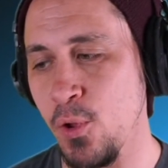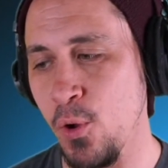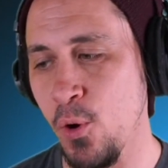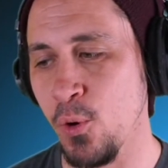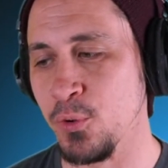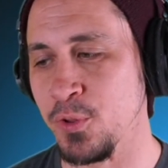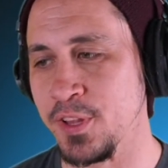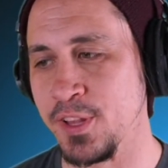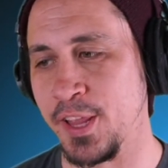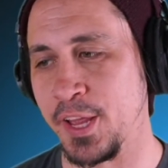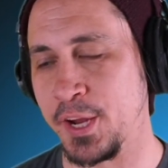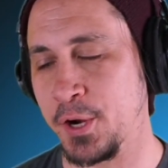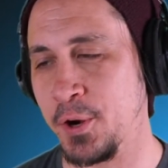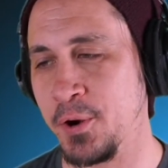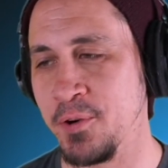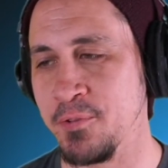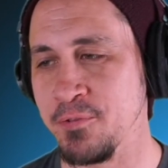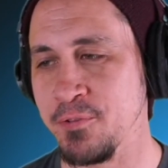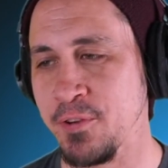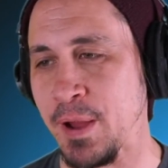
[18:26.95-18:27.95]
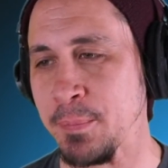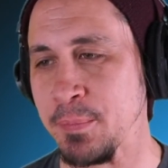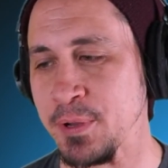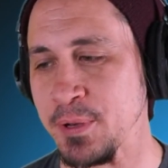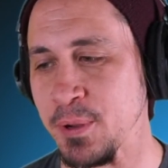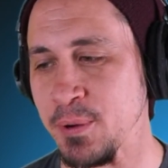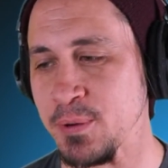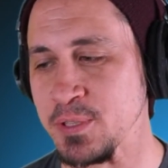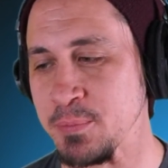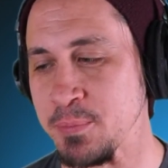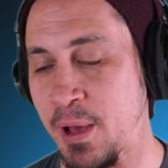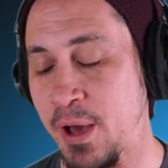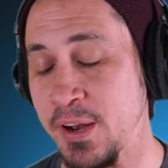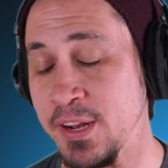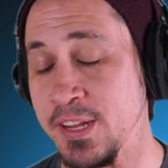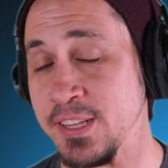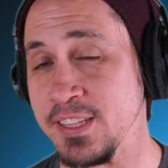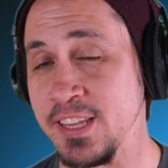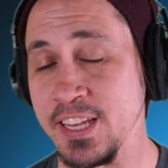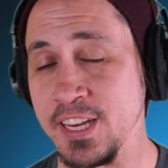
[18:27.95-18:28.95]
only, like, her family knows about
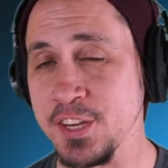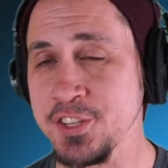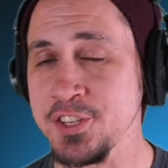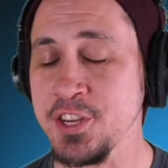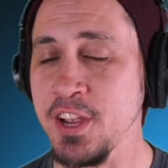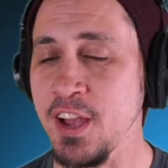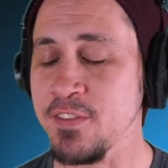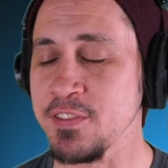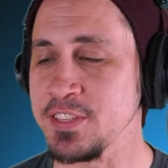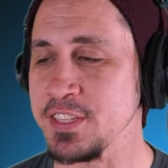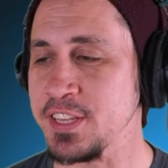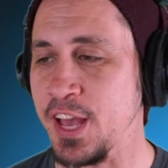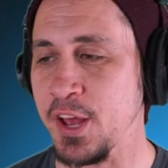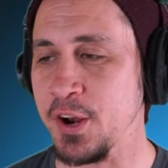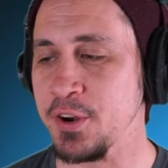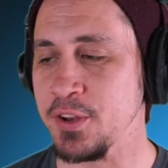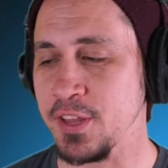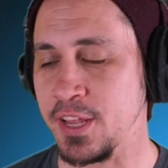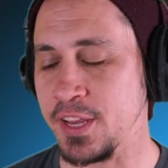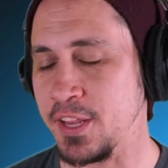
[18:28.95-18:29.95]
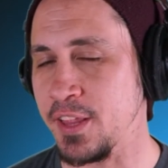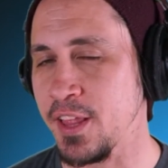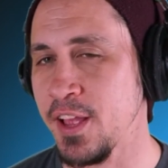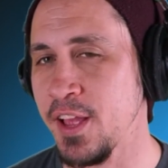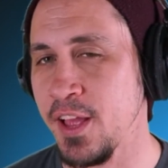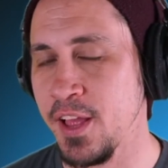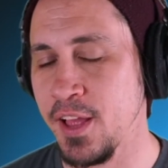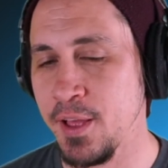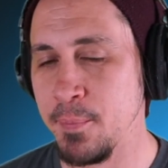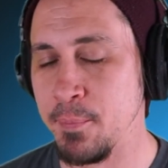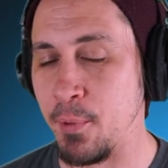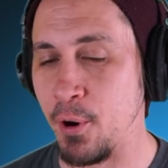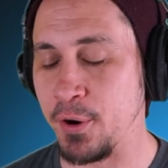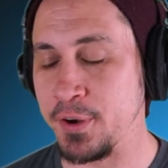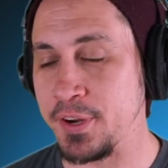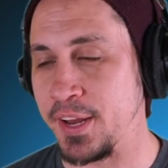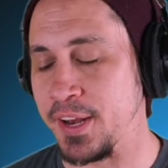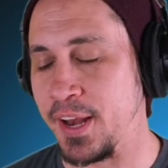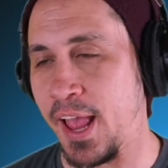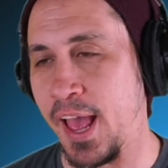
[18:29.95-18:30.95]
it. Like, she obviously had, like,
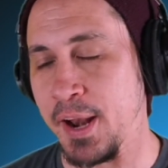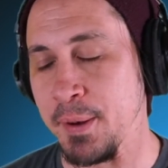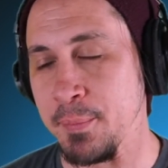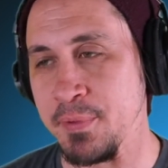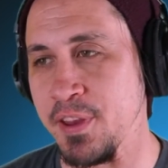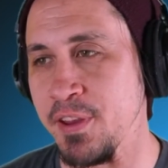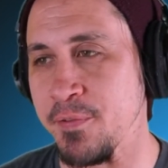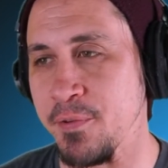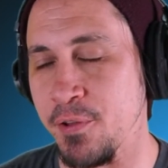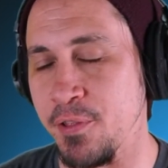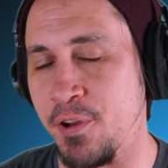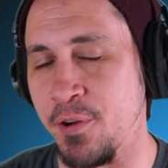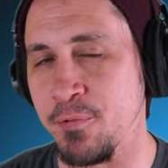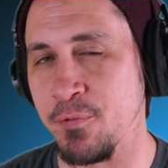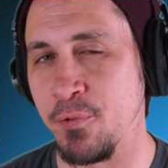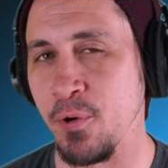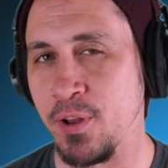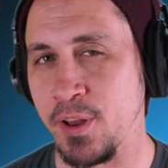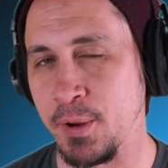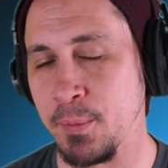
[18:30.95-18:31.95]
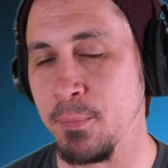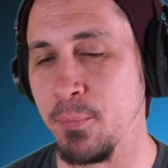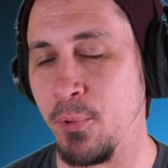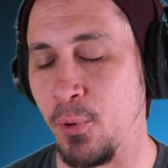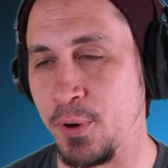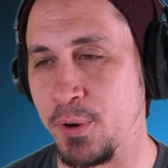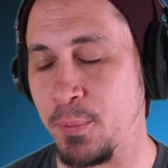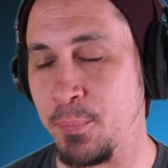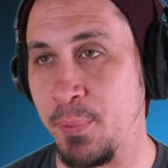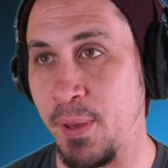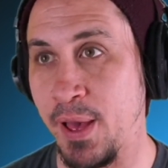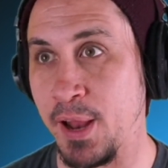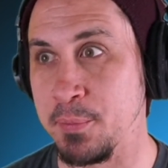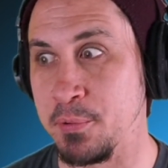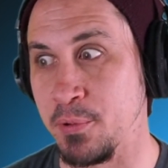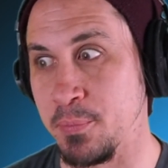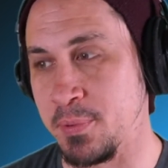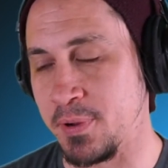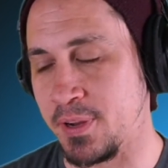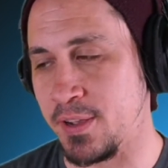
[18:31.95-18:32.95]
Mark and Atom Eve are therefore, like, more
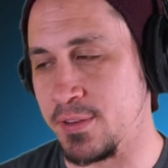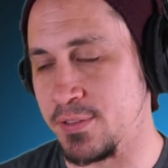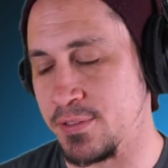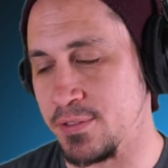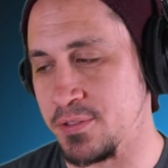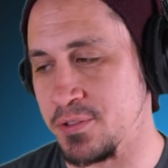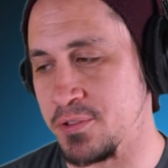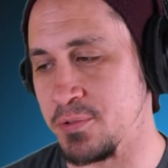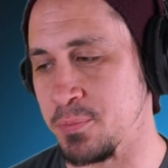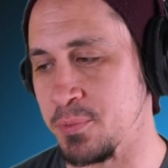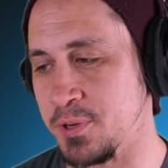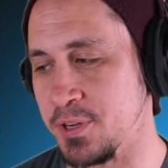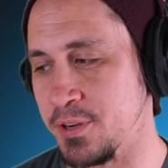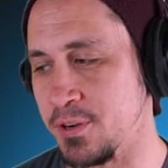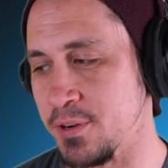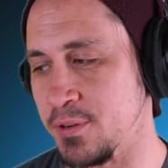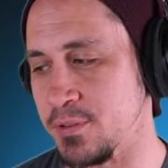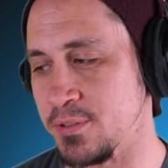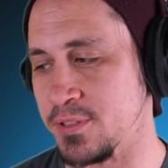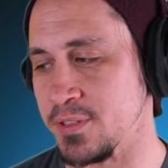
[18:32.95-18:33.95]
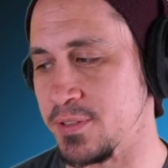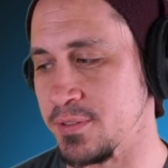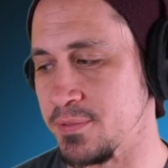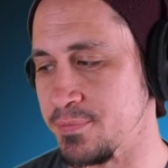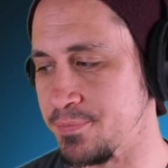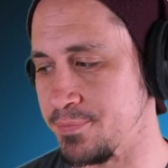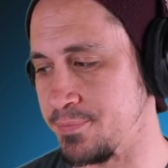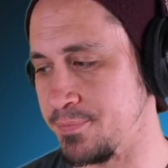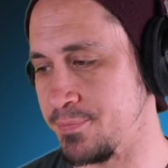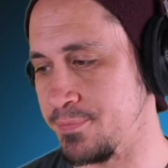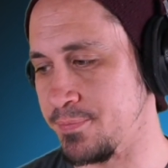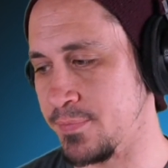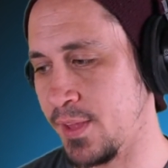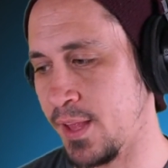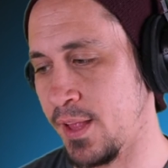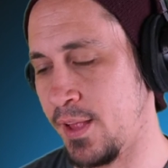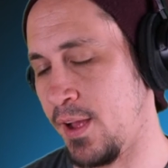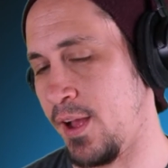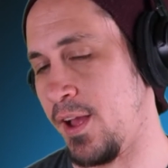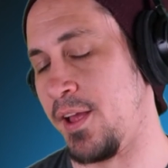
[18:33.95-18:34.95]
compatible because they're superheroes. And
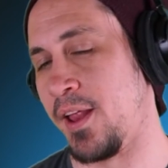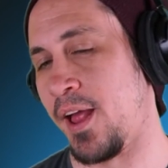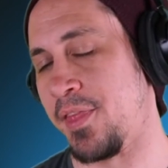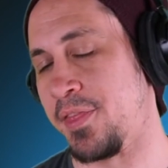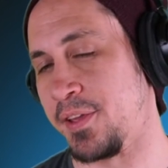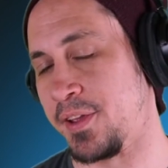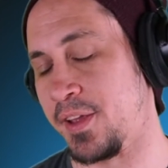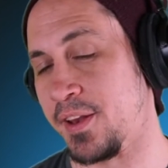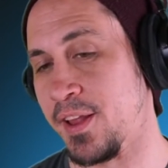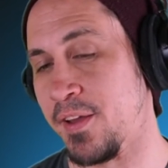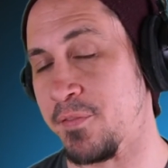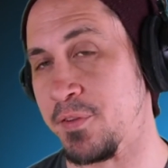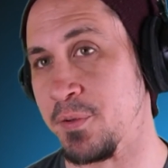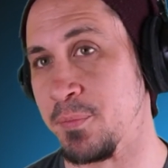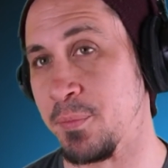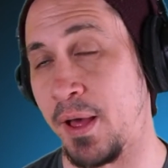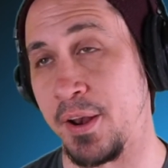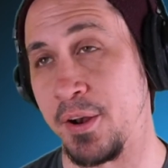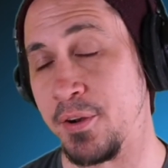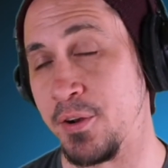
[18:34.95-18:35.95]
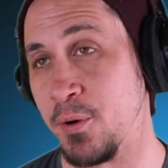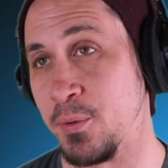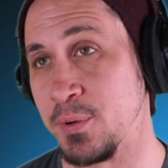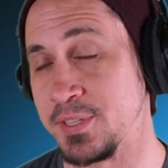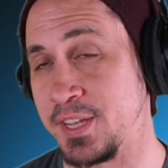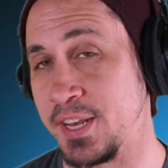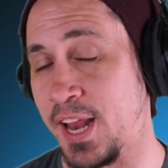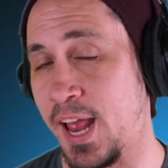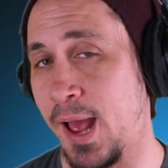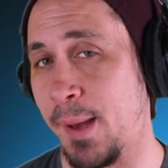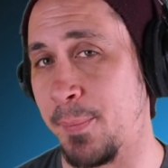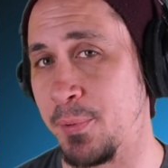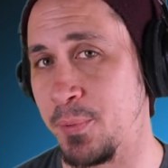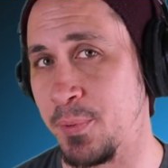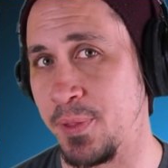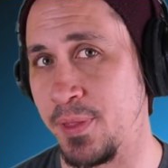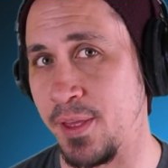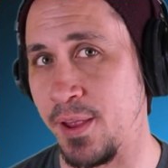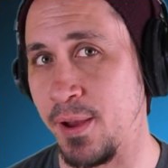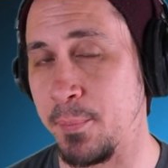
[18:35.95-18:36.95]
I think inevitable, I don't know what's going to happen
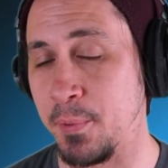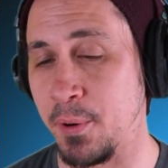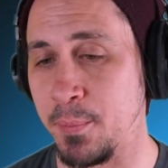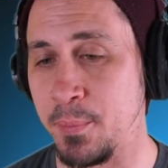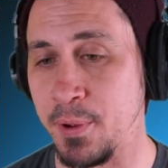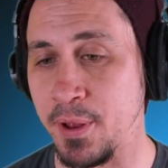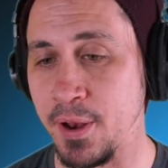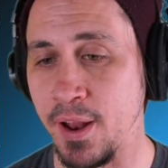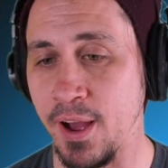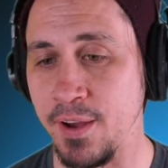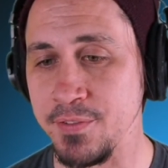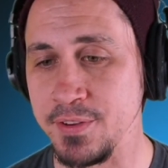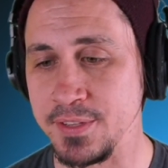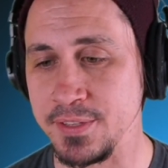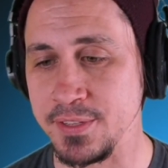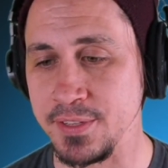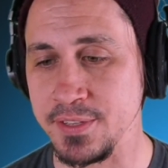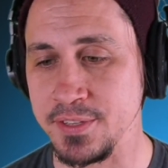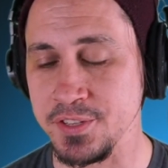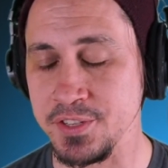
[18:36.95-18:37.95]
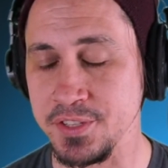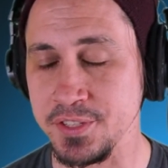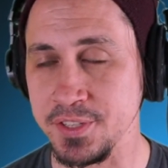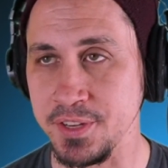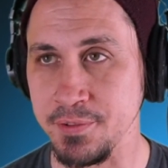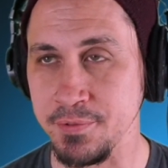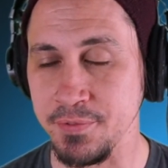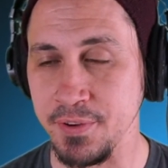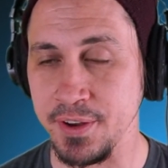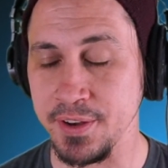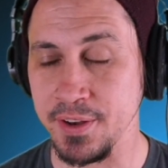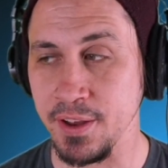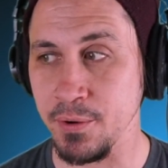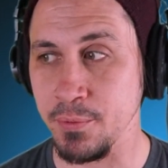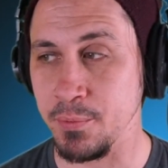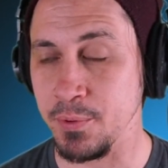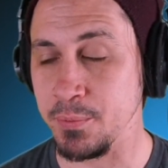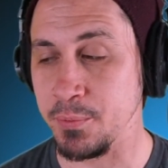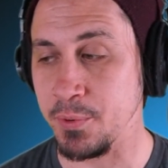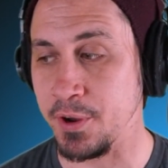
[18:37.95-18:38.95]
with Amber, but obviously she's going to find out
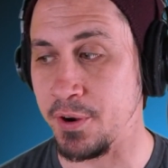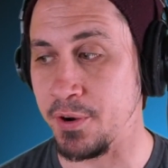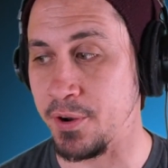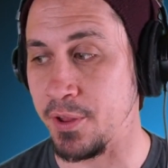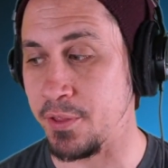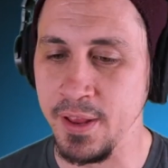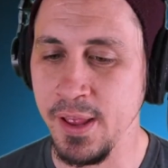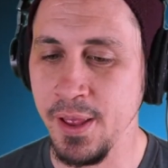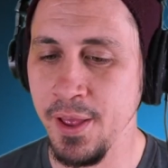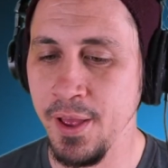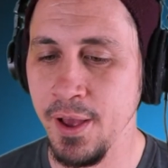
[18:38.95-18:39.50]
one way or another.